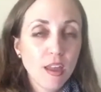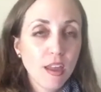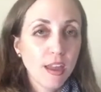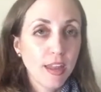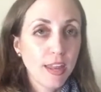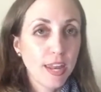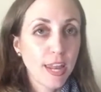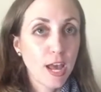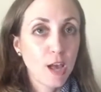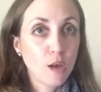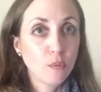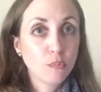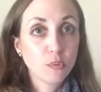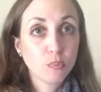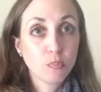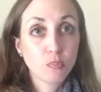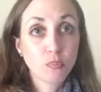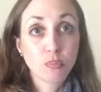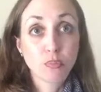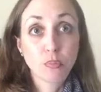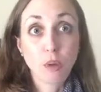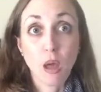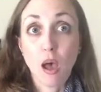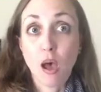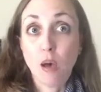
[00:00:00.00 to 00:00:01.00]
It helps
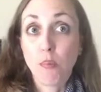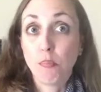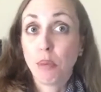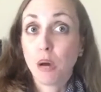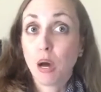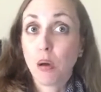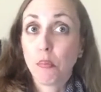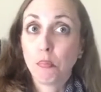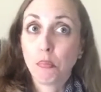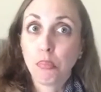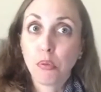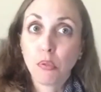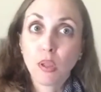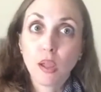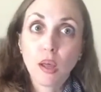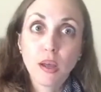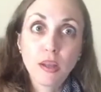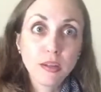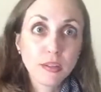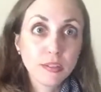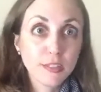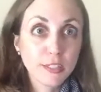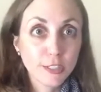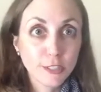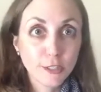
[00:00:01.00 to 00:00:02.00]
pump blood
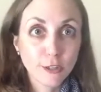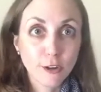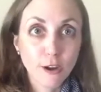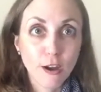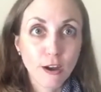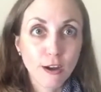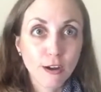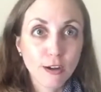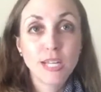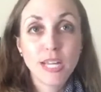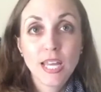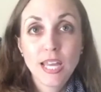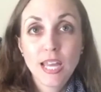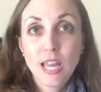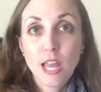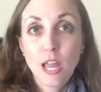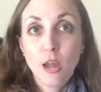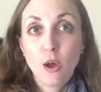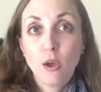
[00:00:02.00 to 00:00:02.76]
into your heart.